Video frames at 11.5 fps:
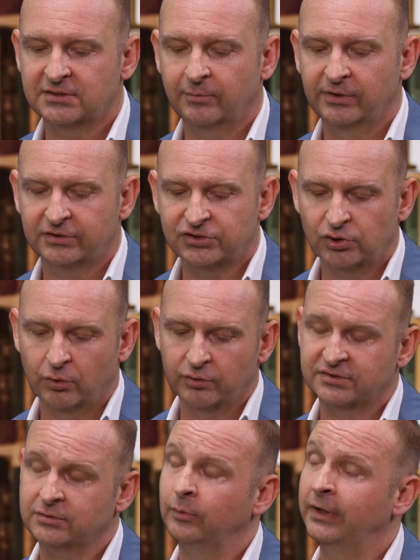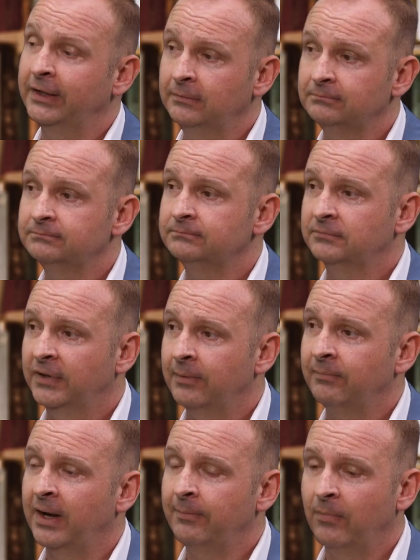someone that showed us the way,
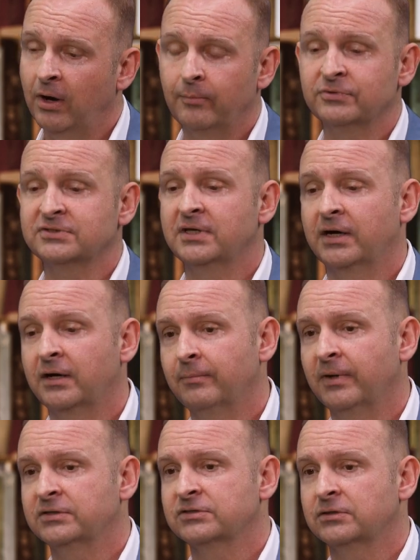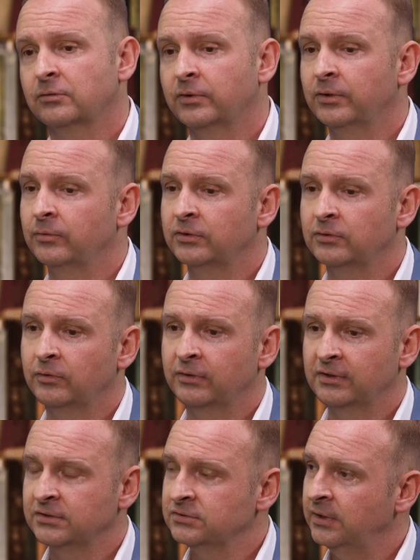and my mom was there to make sure we were doing
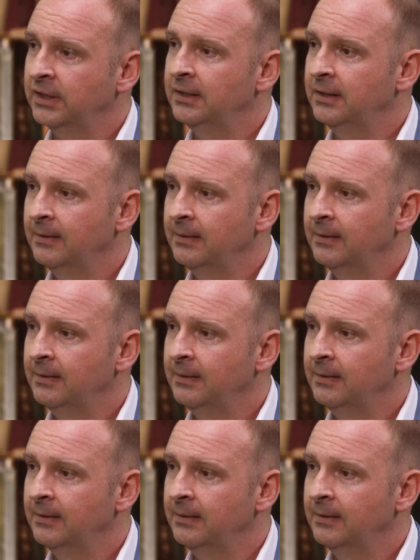things right.